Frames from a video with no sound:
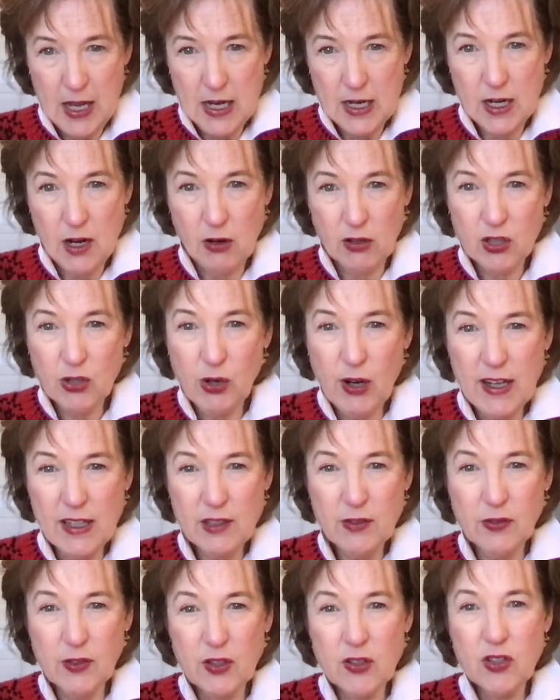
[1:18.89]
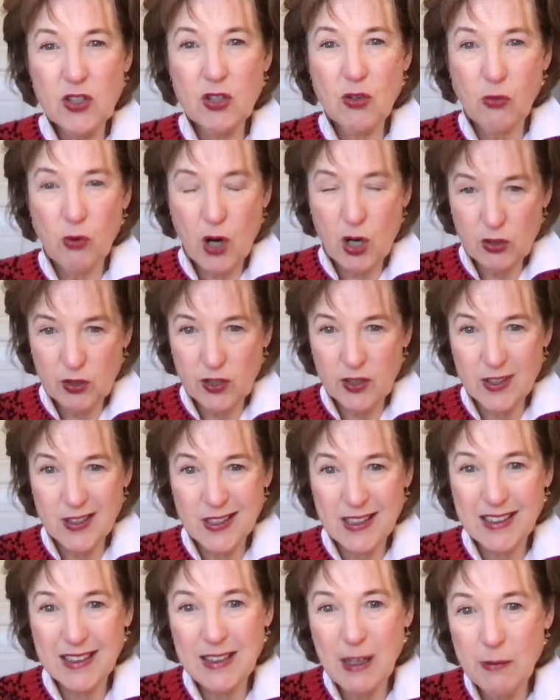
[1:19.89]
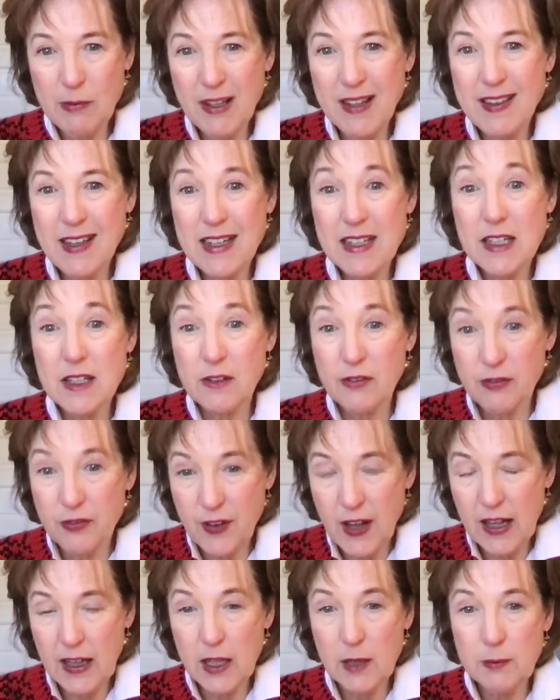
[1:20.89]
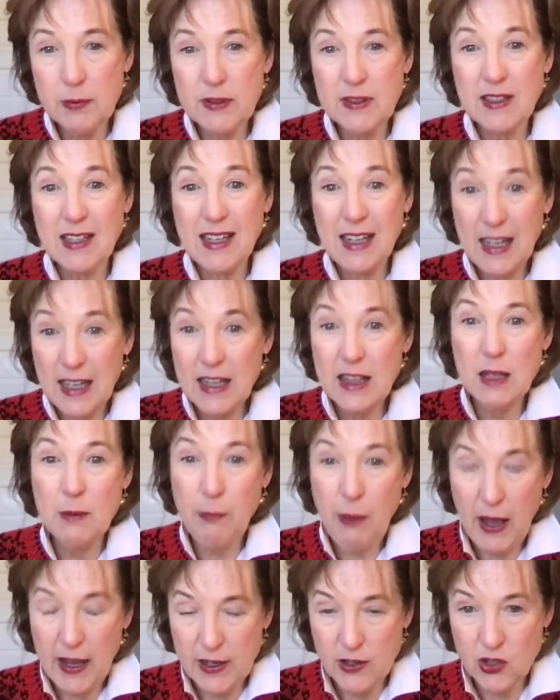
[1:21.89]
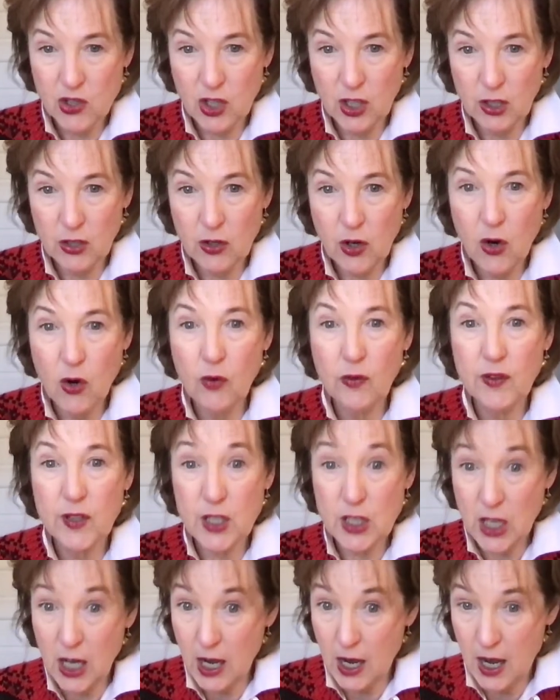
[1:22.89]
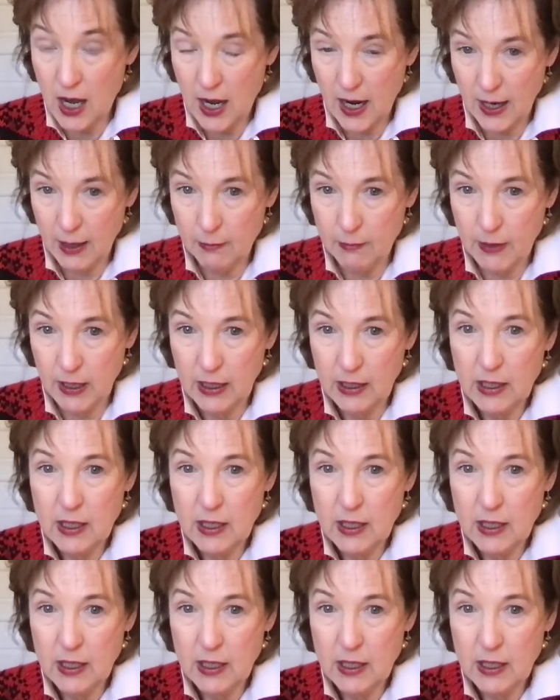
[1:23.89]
Now, transference neurosis is something that develops in the patient over time